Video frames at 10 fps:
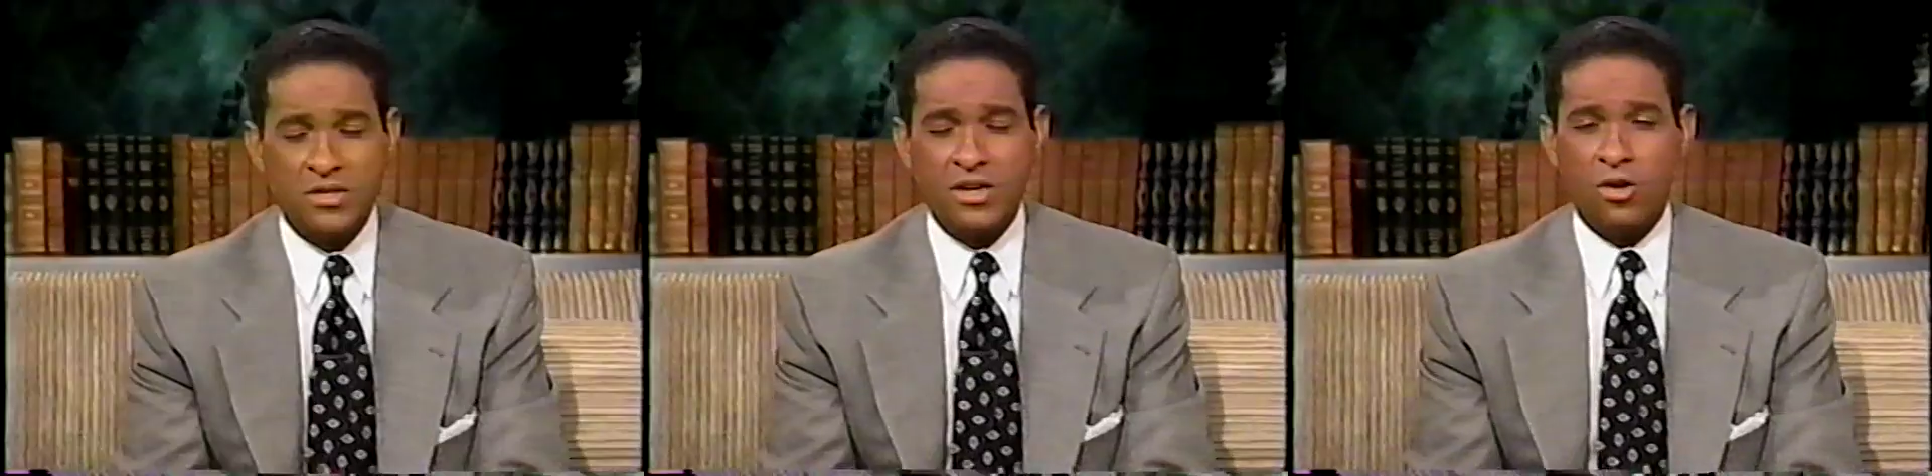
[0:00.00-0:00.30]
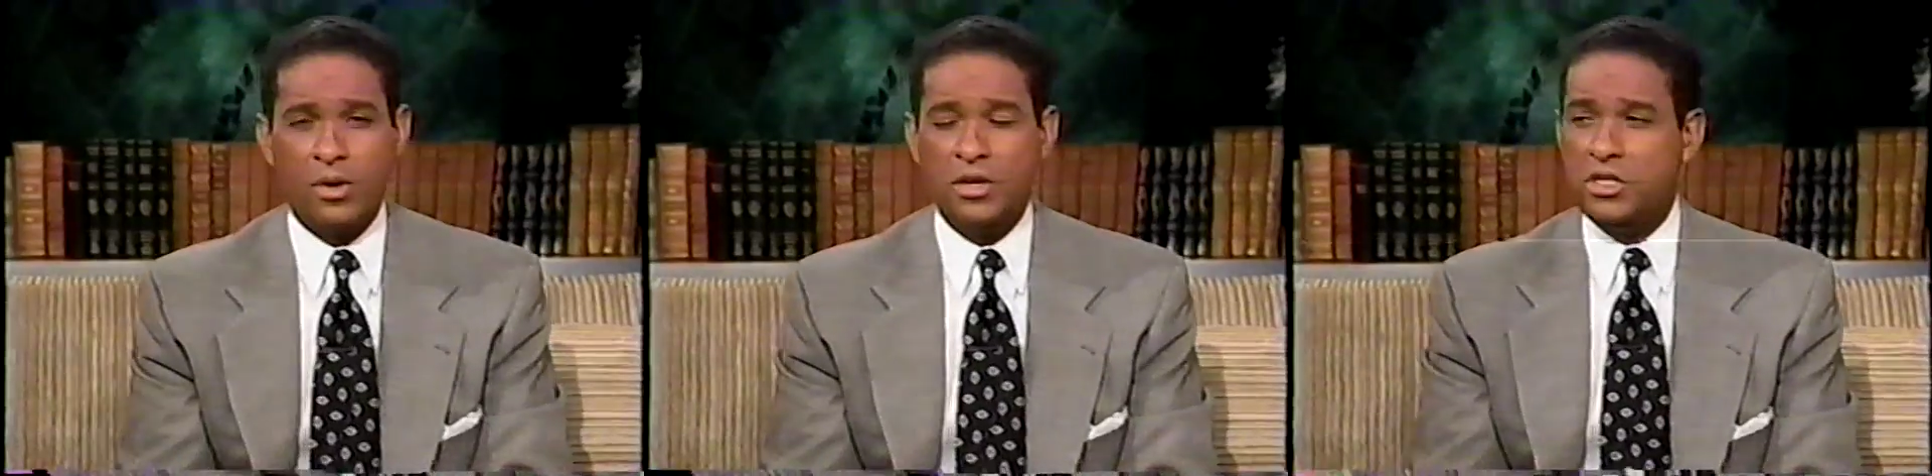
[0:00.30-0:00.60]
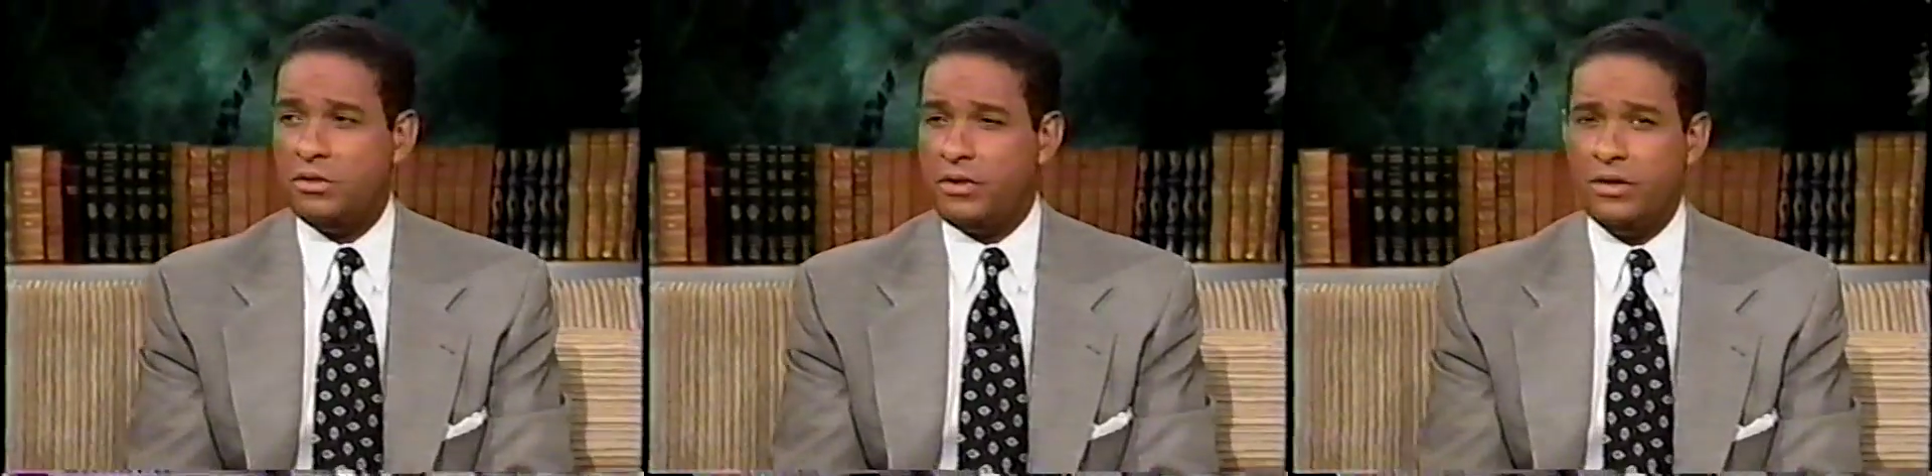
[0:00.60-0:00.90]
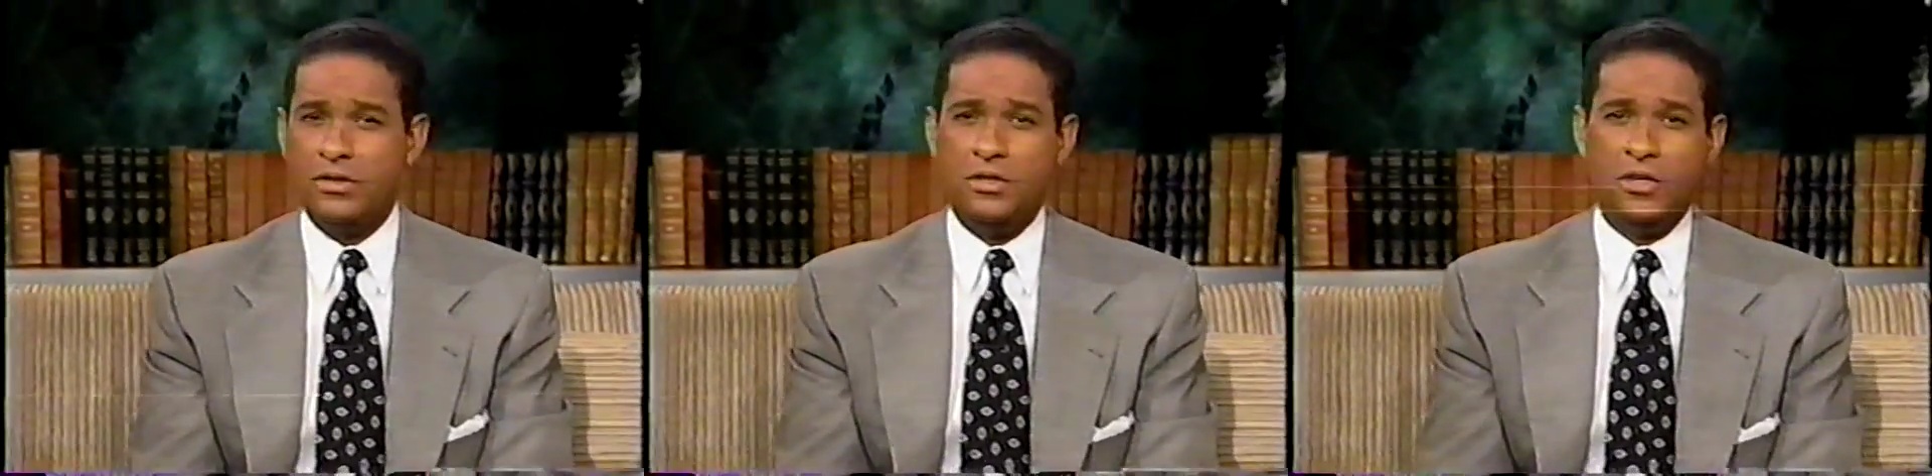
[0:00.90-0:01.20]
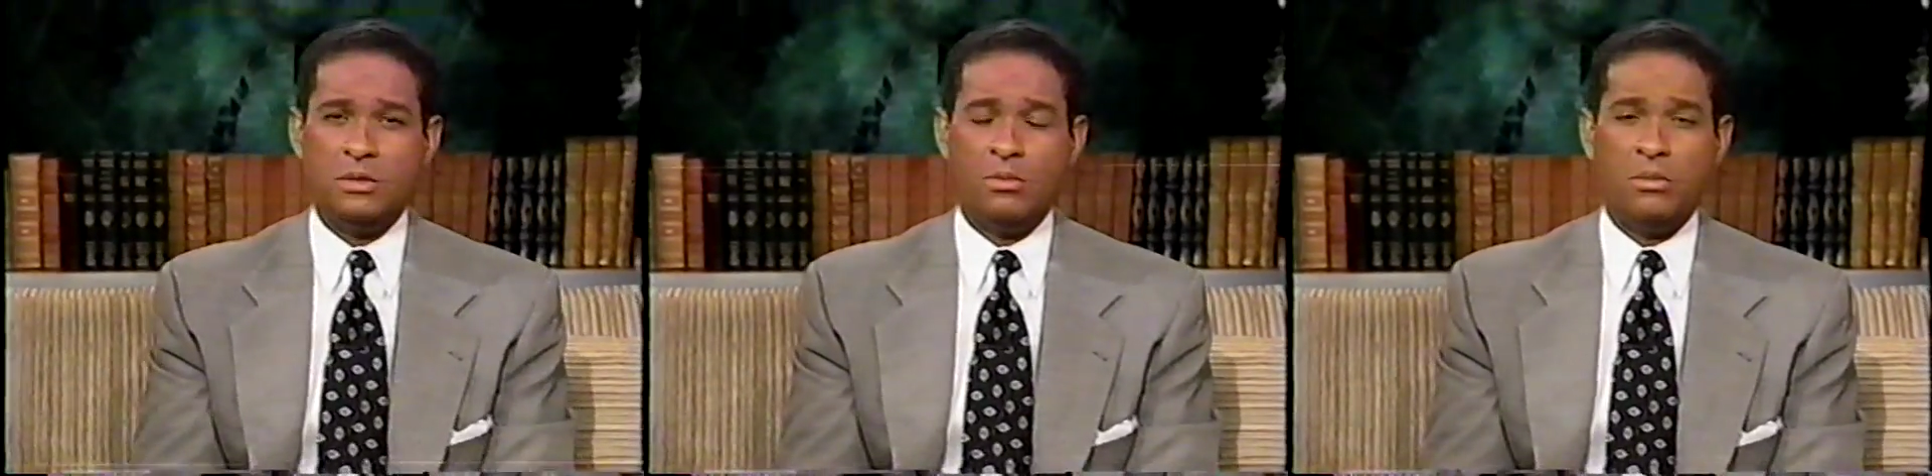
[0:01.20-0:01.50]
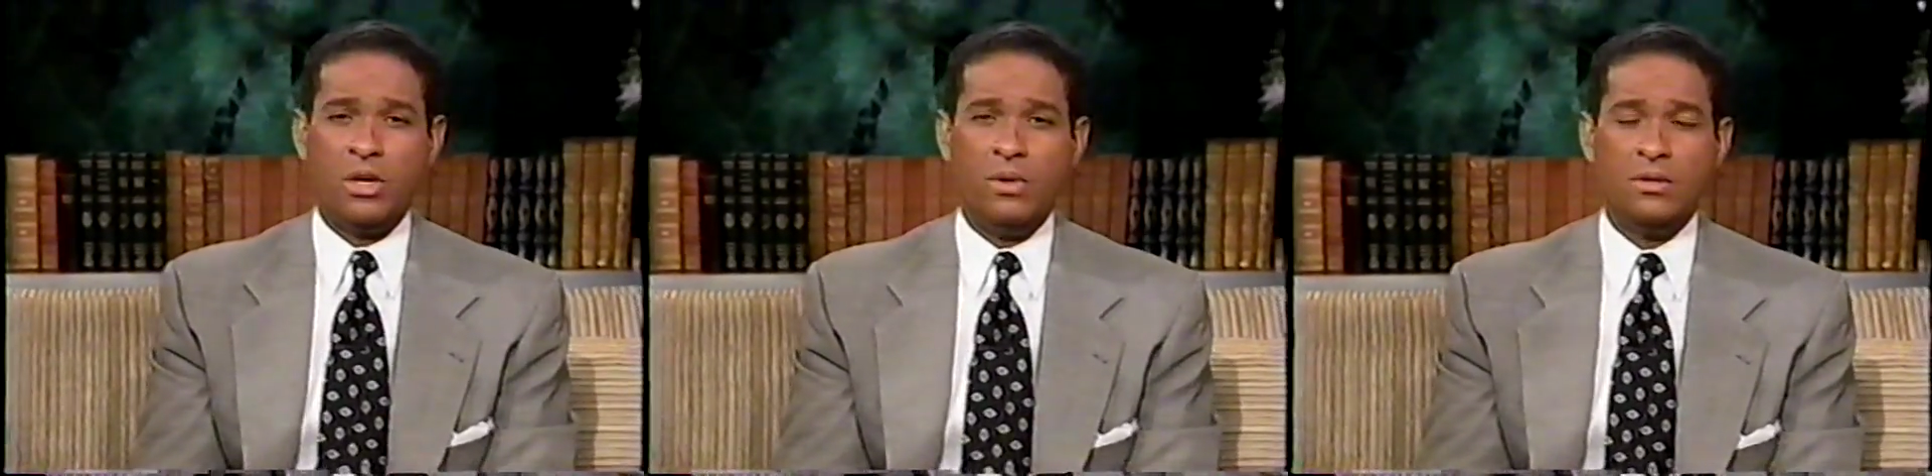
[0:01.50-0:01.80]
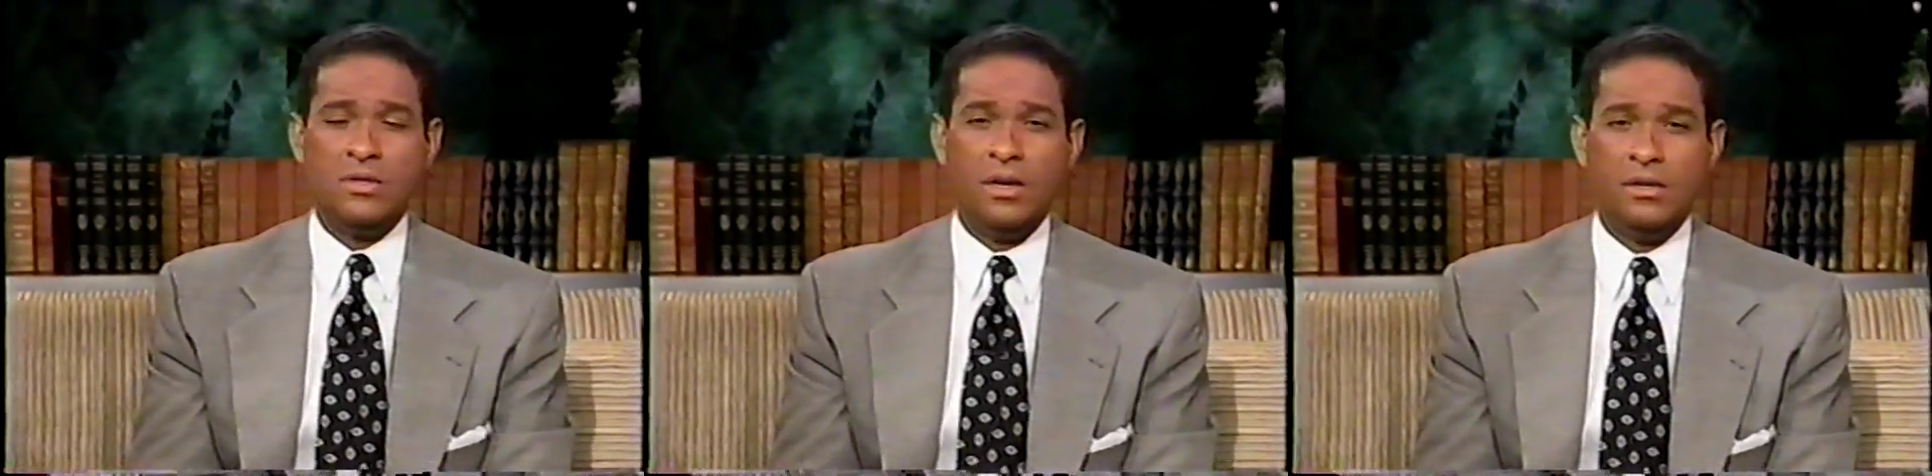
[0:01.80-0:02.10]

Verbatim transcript: We're going to shift gears in just a moment, go outside